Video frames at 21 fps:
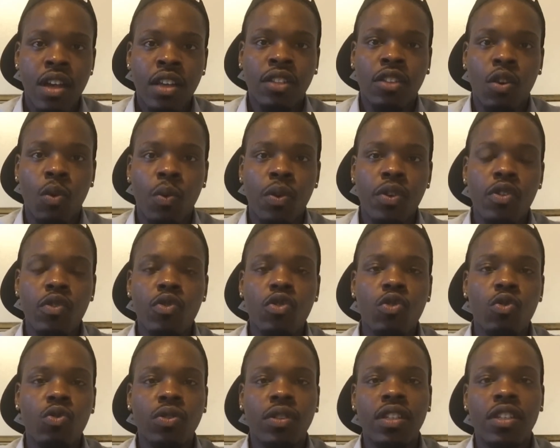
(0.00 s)
So when you
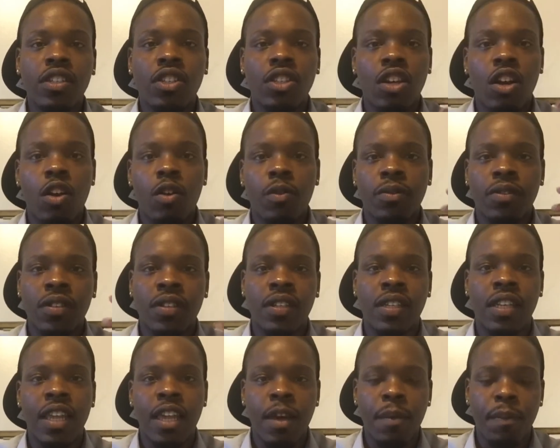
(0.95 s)
use these terms
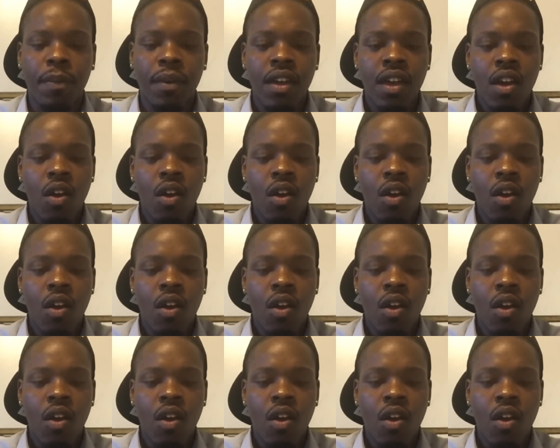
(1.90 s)
simp,